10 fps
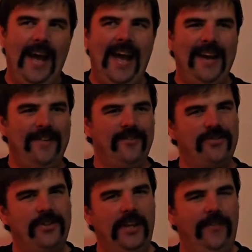
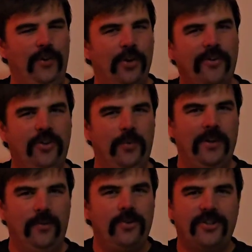And if you look at the
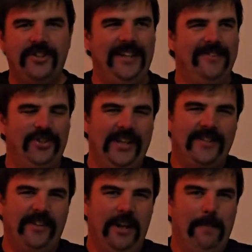window, you just see
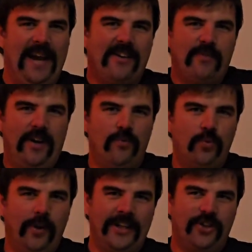Jason in the background
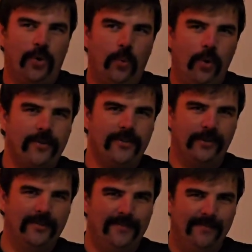running towards
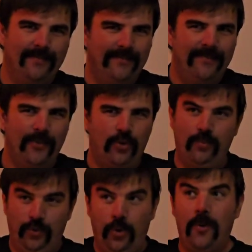her,
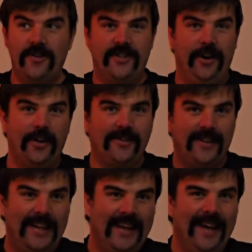towards the
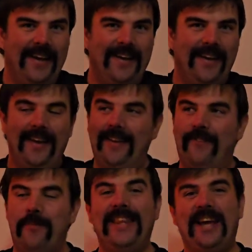hut.
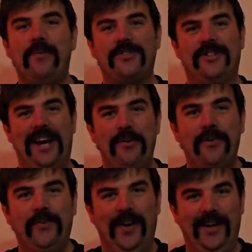For me, that was
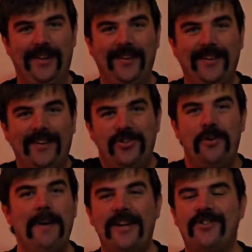terrifying. Because
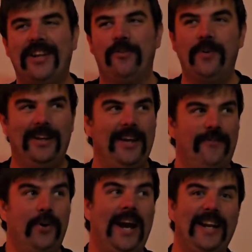you imagine in real
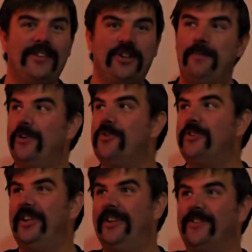life, you're hiding somewhere, and you
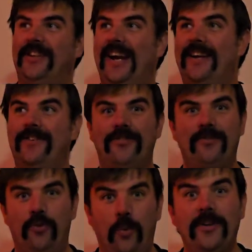see this guy
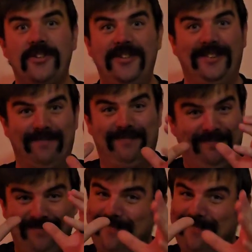who wants to